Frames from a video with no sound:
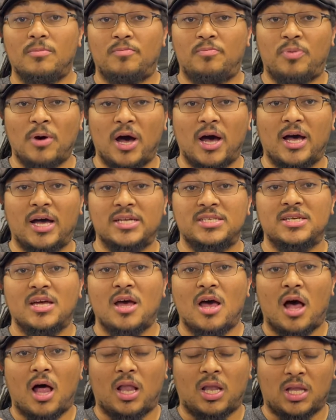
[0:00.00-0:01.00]
But
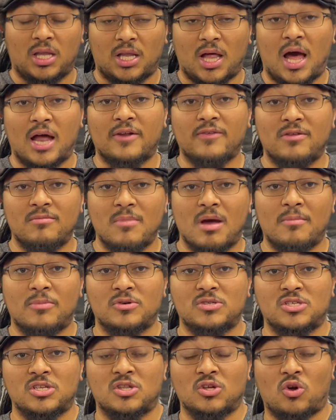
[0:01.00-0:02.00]
a lot of the
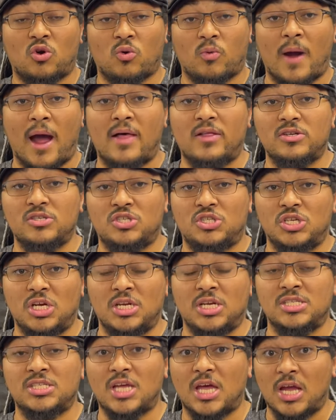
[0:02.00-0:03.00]
members of the Corallus genus,